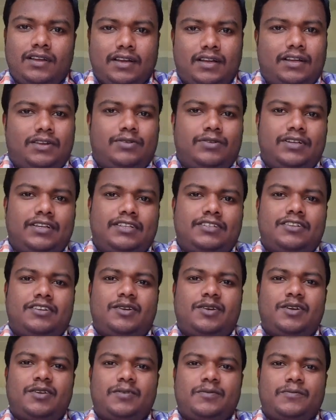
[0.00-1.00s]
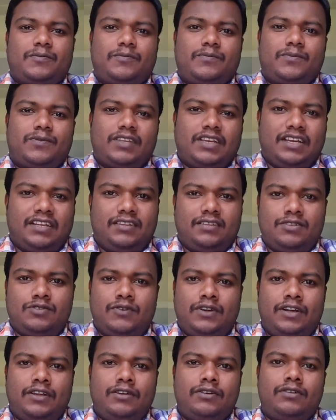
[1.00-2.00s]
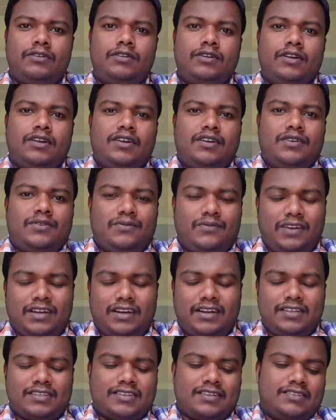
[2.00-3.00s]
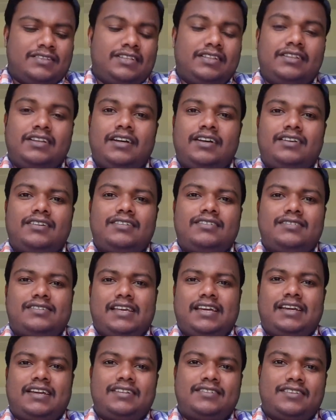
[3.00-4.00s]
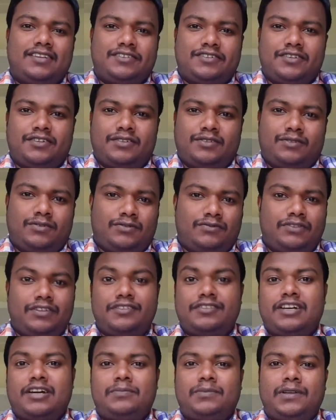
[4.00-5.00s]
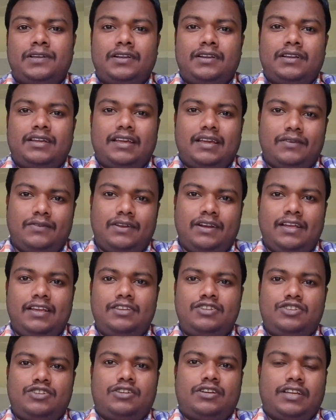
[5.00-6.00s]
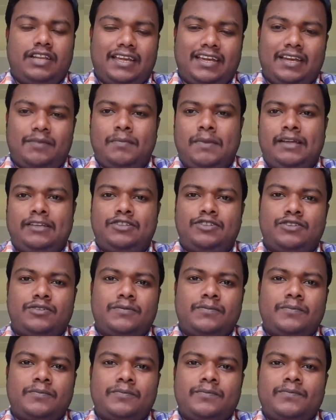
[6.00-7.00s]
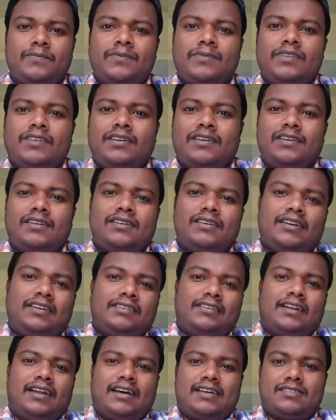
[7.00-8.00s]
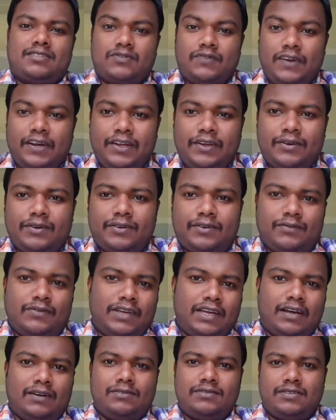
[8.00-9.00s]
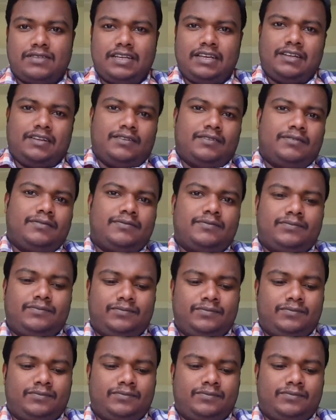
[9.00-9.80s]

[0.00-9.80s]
Hello dear children, in this video we are discussing the second session of the chapter A Village Cricket Match. In the last video we have seen